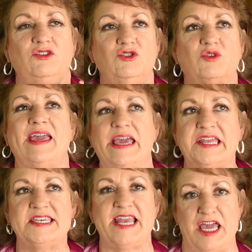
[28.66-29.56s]
You
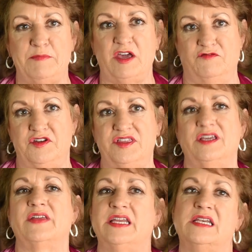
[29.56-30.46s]
can't name
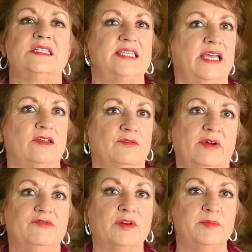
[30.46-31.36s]
everything that it has taken
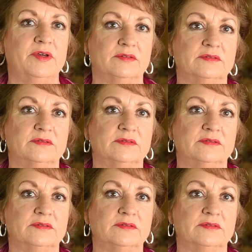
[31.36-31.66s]
away from you.